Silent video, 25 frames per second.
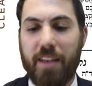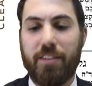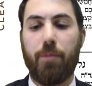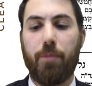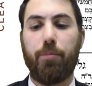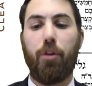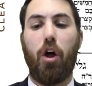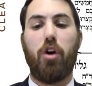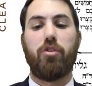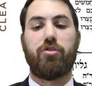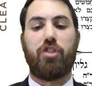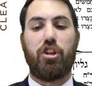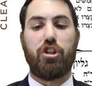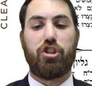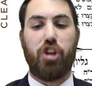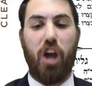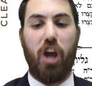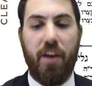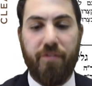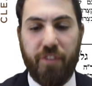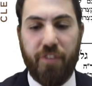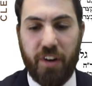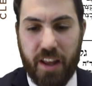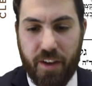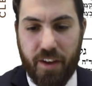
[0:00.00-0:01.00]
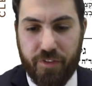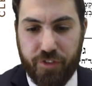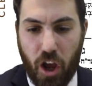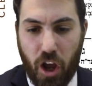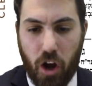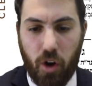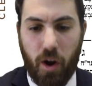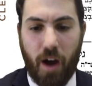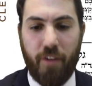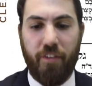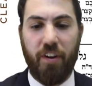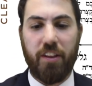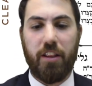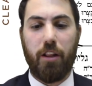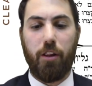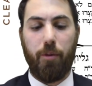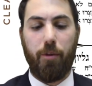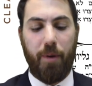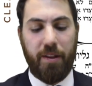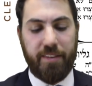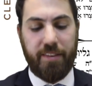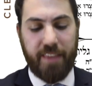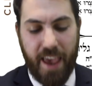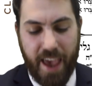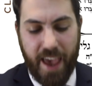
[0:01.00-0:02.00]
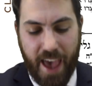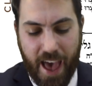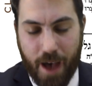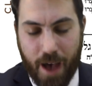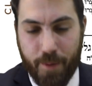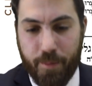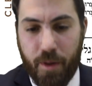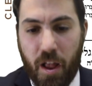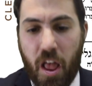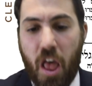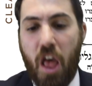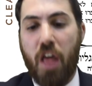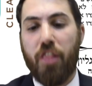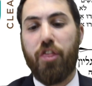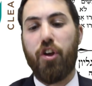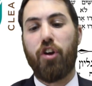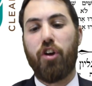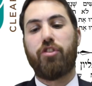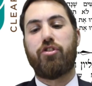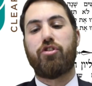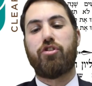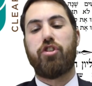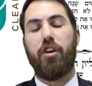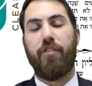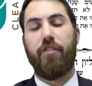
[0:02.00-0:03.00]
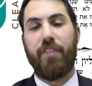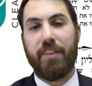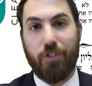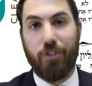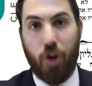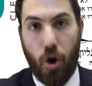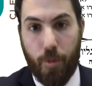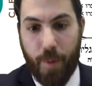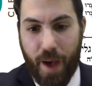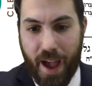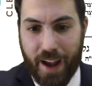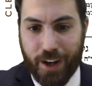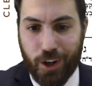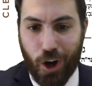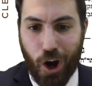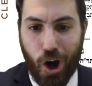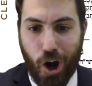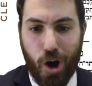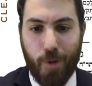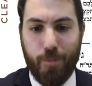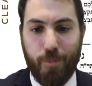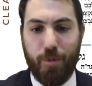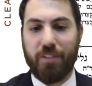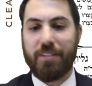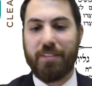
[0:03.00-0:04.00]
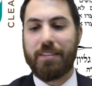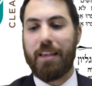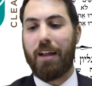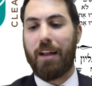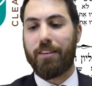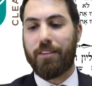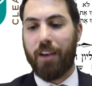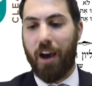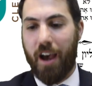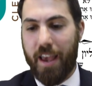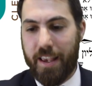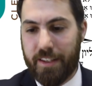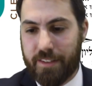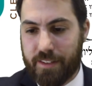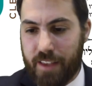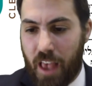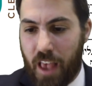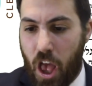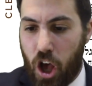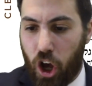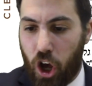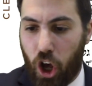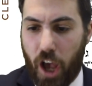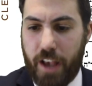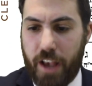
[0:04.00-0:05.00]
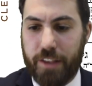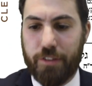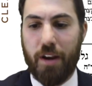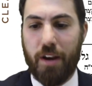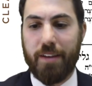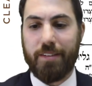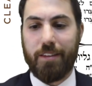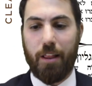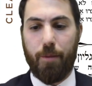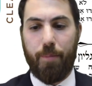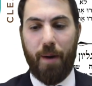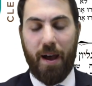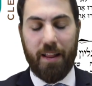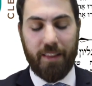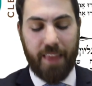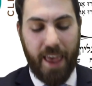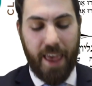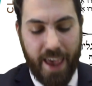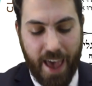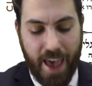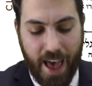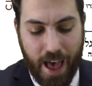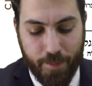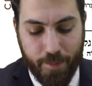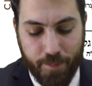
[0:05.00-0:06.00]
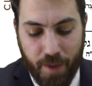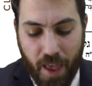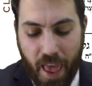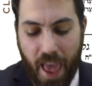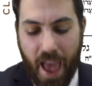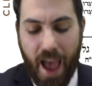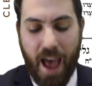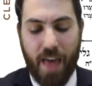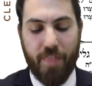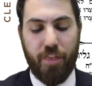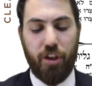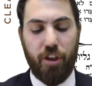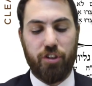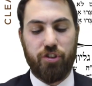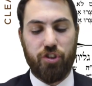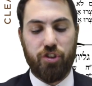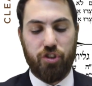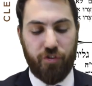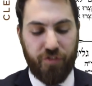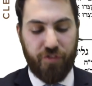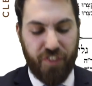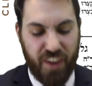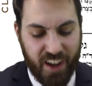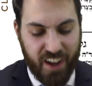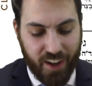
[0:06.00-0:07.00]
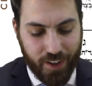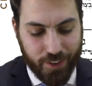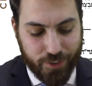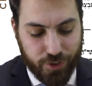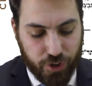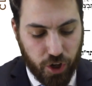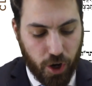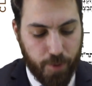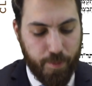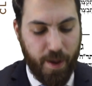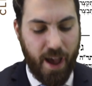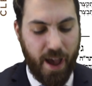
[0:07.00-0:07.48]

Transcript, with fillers: blows the shayfer, nifto, avadim lebateim. Their servants go back home, musadais, chayzeres lebaleim, and the fields turn